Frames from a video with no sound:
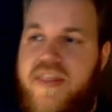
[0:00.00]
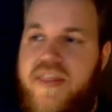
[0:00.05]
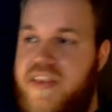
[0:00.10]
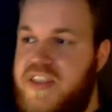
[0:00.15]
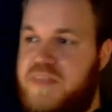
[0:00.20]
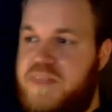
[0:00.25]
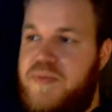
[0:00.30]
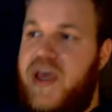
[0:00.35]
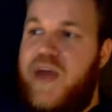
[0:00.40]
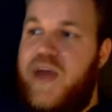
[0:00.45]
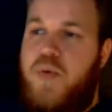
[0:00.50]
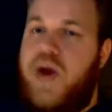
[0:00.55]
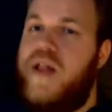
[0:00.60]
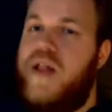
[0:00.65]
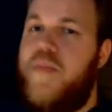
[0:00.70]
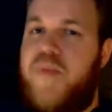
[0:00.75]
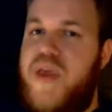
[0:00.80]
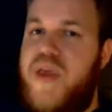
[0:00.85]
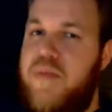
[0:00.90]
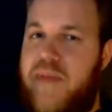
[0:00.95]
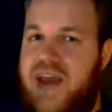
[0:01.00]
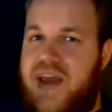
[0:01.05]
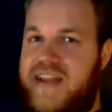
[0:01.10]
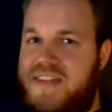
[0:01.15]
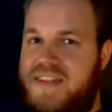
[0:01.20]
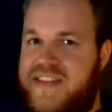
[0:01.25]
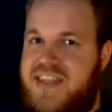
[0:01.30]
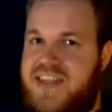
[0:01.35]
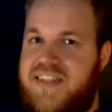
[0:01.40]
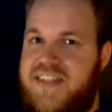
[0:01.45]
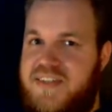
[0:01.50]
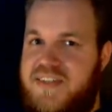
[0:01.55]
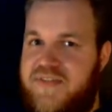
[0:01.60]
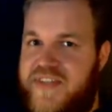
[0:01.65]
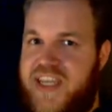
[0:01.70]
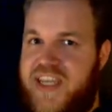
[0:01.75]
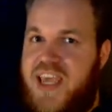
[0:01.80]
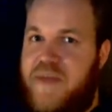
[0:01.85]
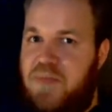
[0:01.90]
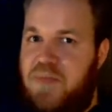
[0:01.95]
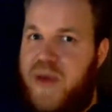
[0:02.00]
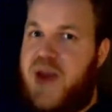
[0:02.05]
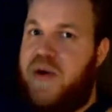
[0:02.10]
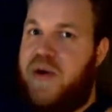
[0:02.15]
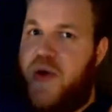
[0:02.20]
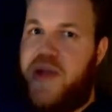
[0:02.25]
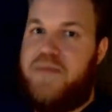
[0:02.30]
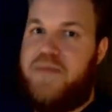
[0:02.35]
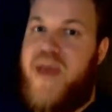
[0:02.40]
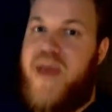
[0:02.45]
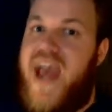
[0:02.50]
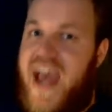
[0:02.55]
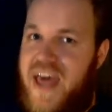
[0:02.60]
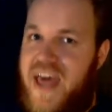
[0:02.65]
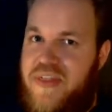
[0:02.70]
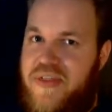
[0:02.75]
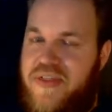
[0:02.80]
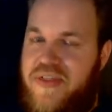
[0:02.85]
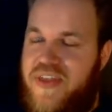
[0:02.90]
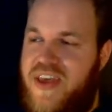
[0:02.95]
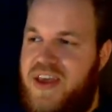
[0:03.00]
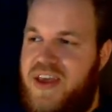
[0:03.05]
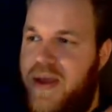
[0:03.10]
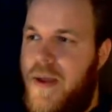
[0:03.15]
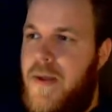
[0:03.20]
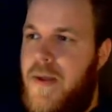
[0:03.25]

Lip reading: This may well be my incentive to get better at math.